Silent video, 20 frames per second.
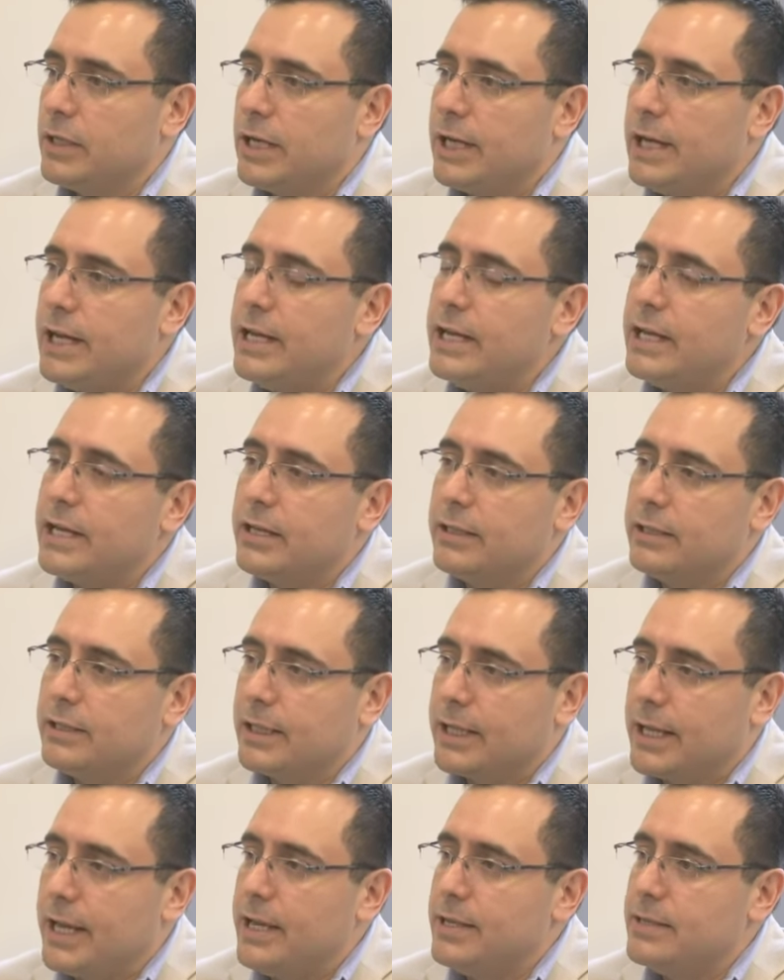clinical
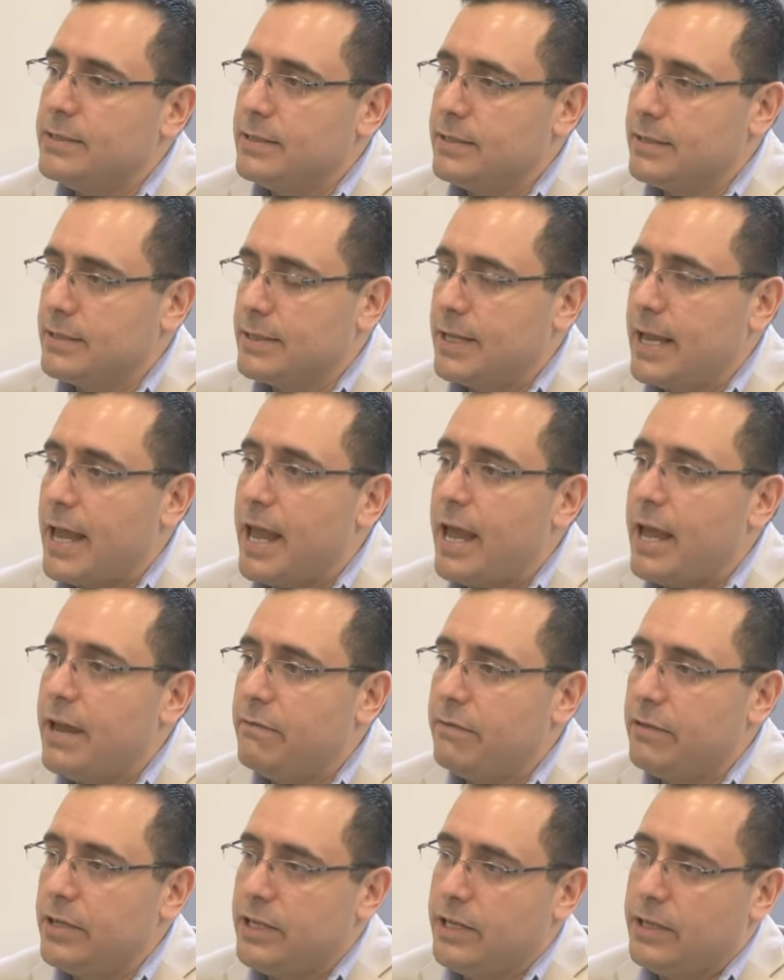cases
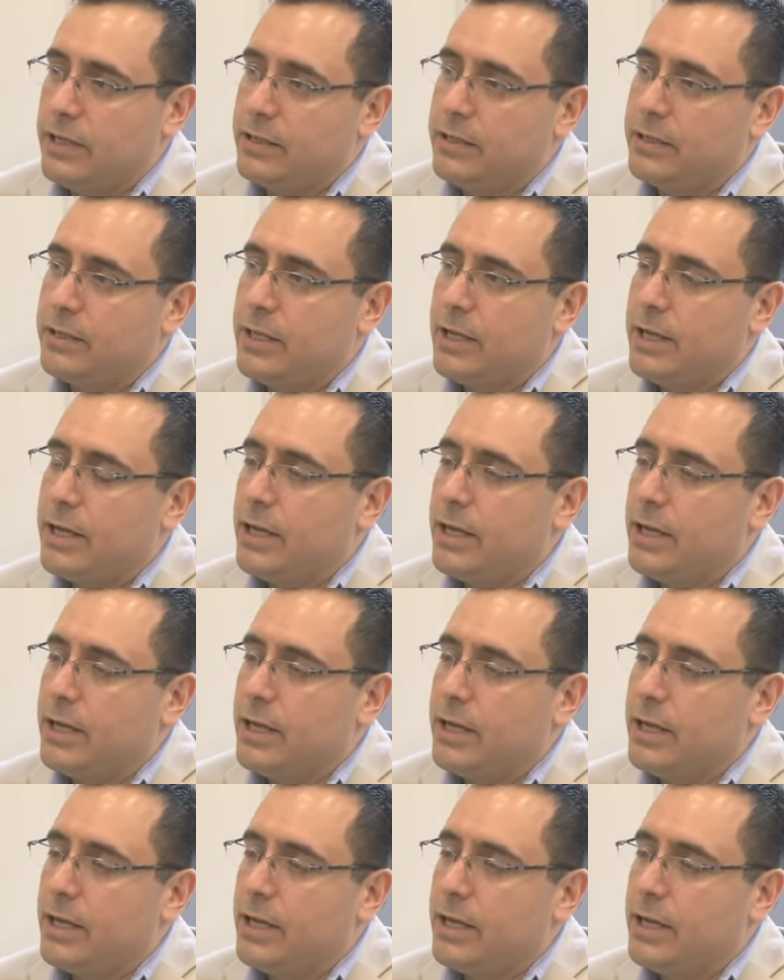every year,